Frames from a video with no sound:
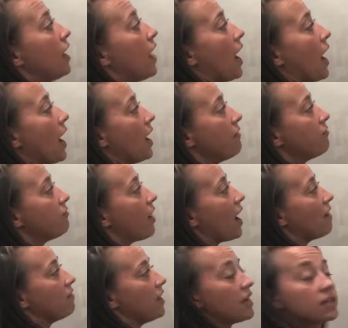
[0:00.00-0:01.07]
I have
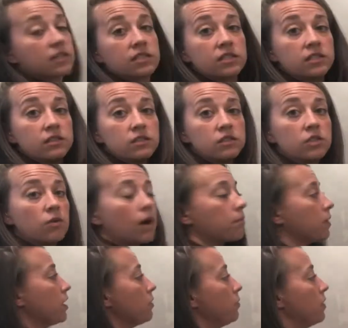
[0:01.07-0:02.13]
5x. So I'm
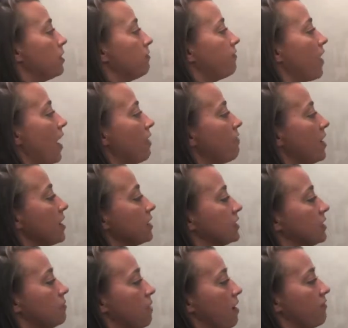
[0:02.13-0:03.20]
going to put a 5x
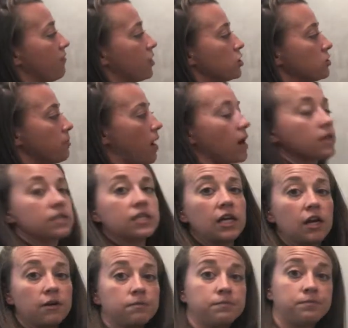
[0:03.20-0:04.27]
in my first box
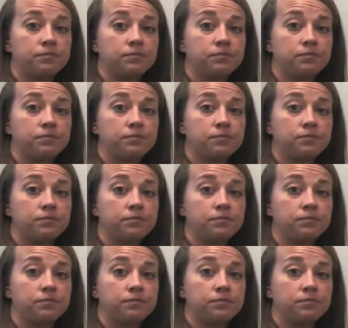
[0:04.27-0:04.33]
here.